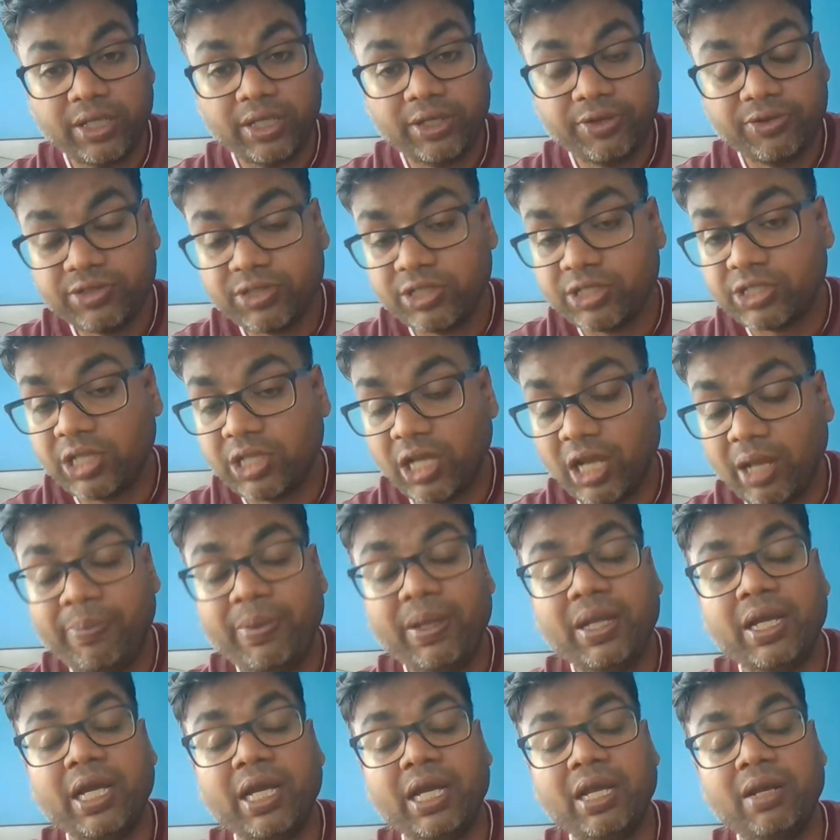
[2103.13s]
the users
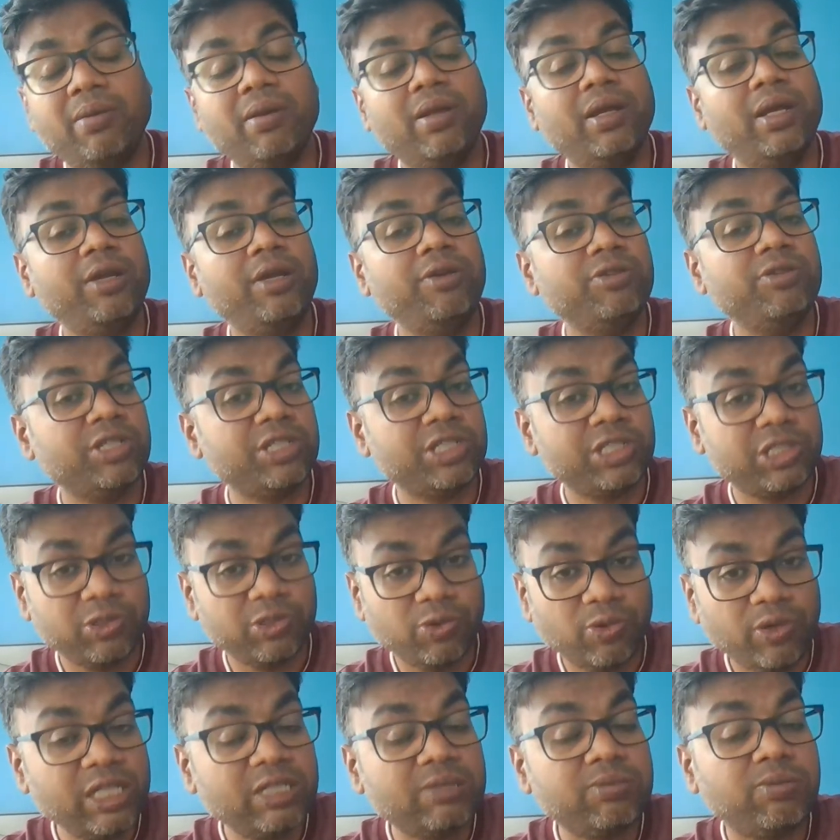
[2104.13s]
epic and user
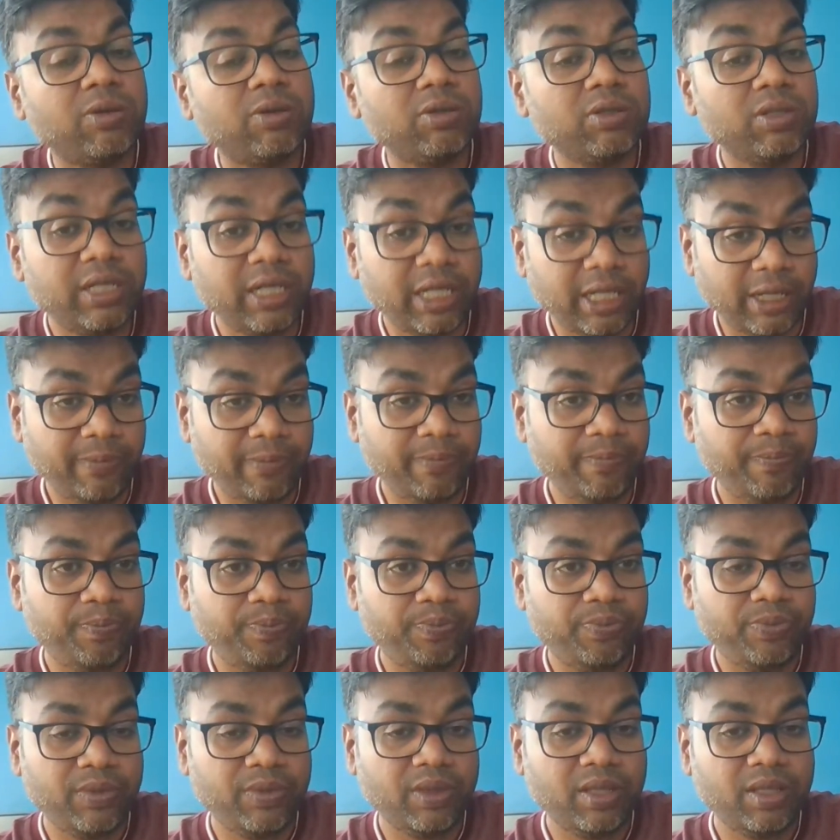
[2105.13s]
stories for the team.
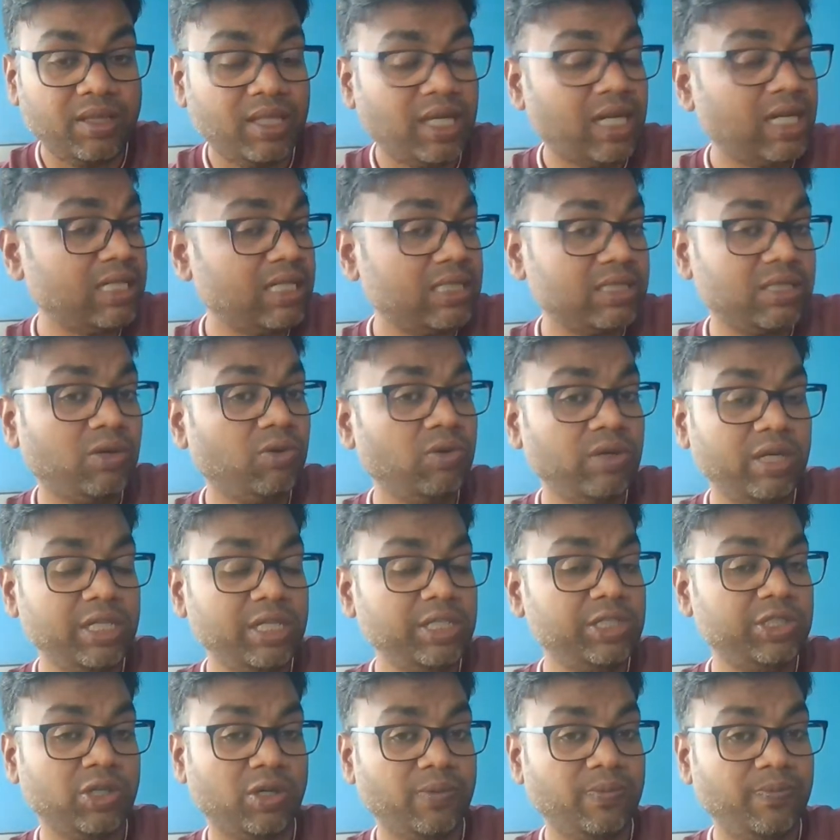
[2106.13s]
That's the only
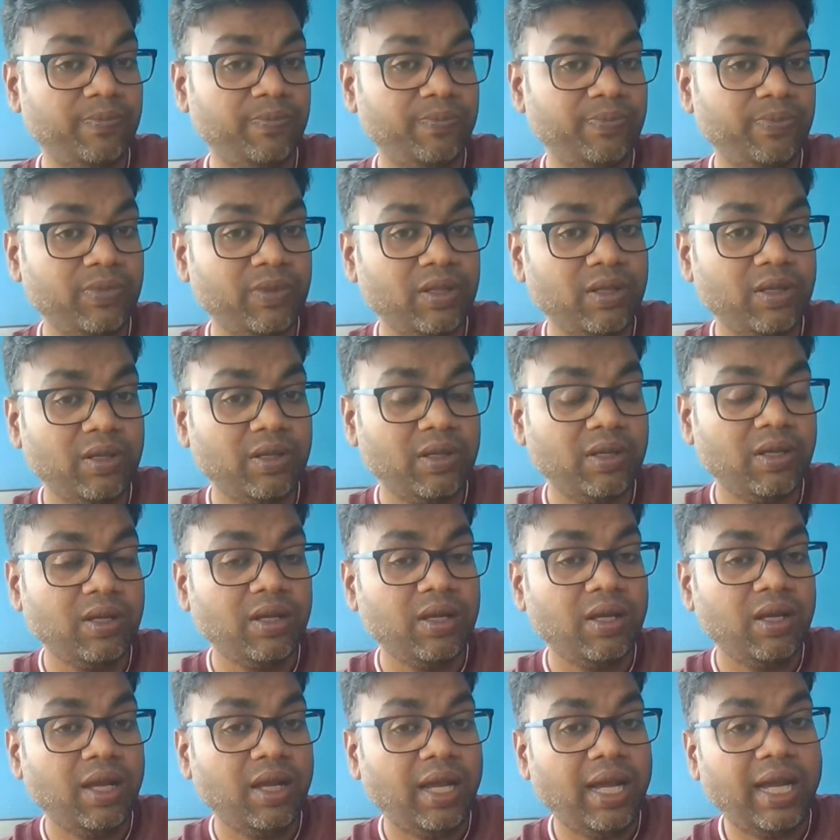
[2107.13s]
job,
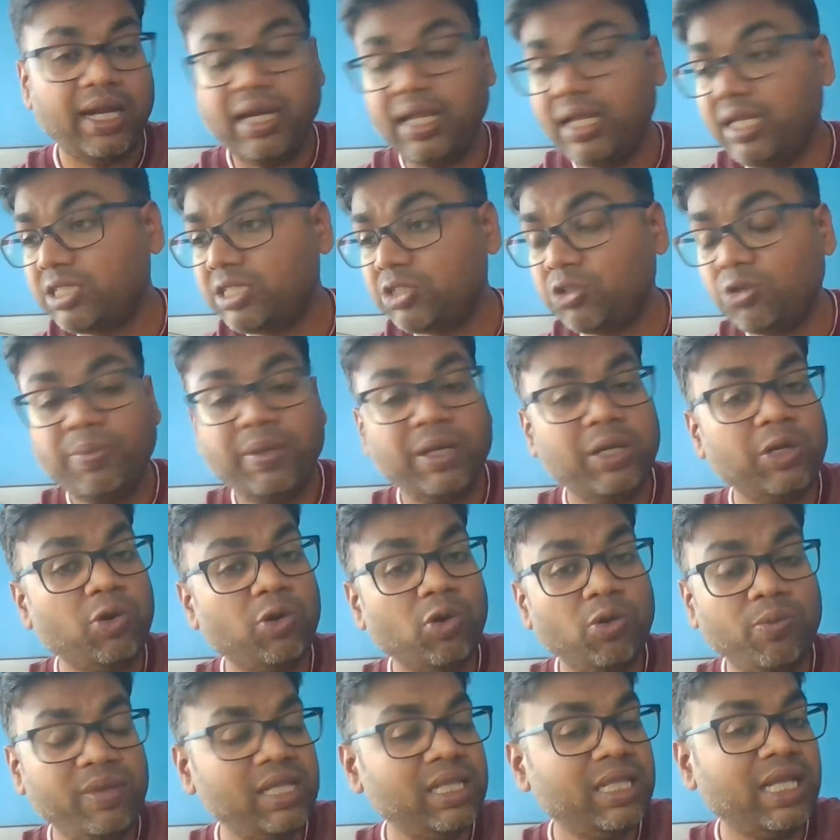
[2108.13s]
and he should be
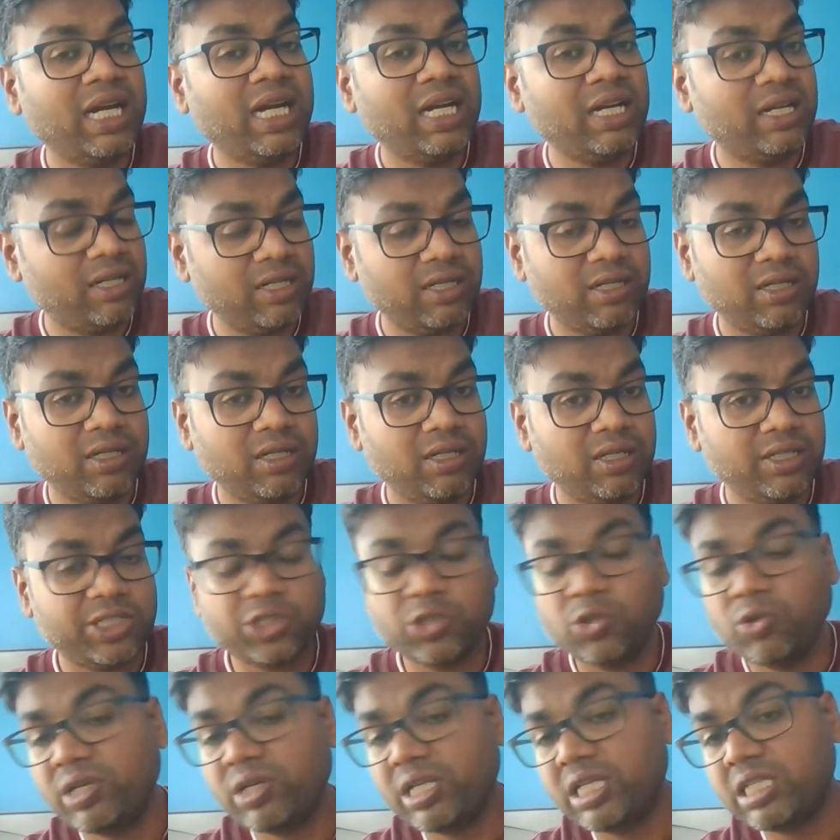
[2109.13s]
grooming that
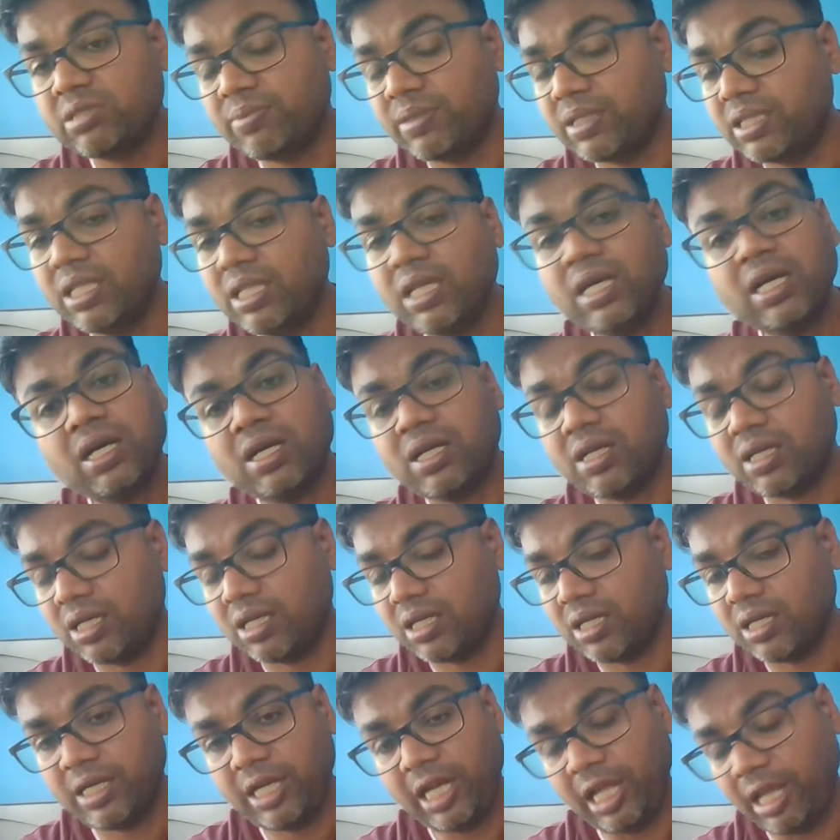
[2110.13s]
stories with
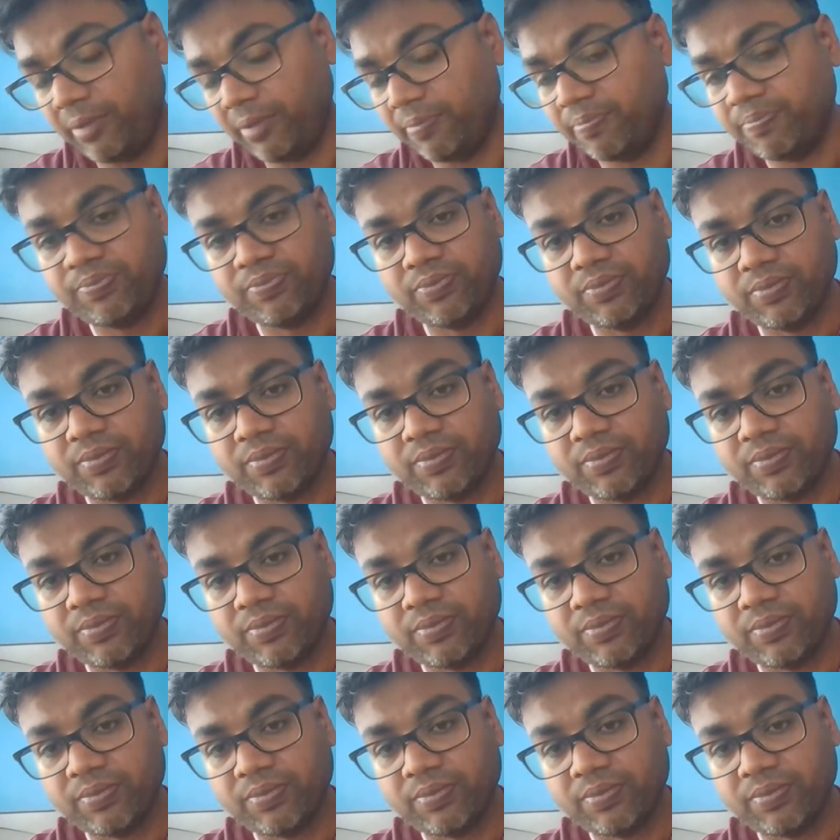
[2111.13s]
the team.